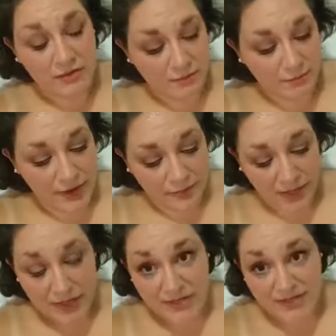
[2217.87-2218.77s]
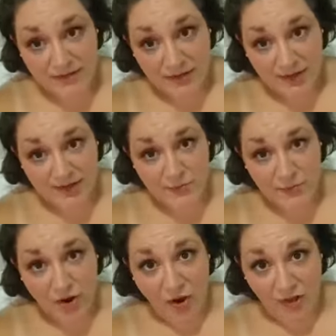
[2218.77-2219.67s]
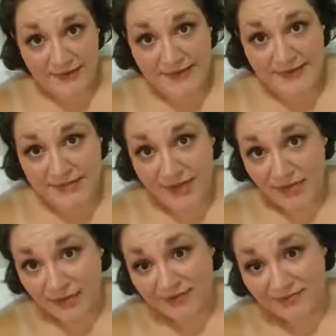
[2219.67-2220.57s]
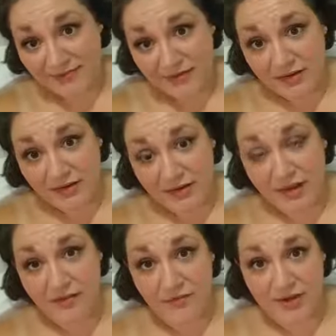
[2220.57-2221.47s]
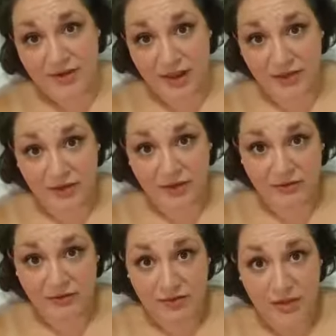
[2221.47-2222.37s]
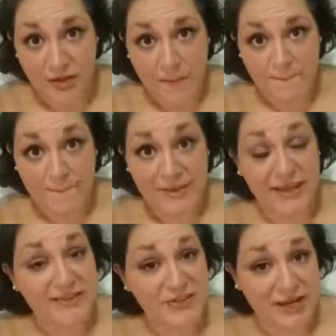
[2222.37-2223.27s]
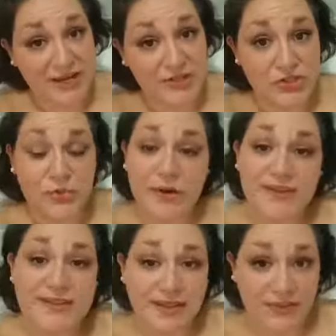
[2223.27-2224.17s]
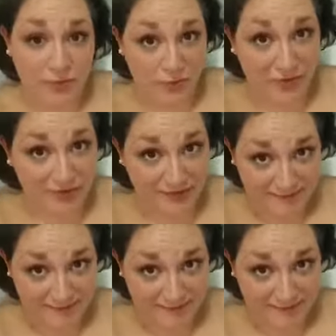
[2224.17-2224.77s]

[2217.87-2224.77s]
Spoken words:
Bottom line is, guys, we're all in this together. Love one another. Be the change you want to see in the world.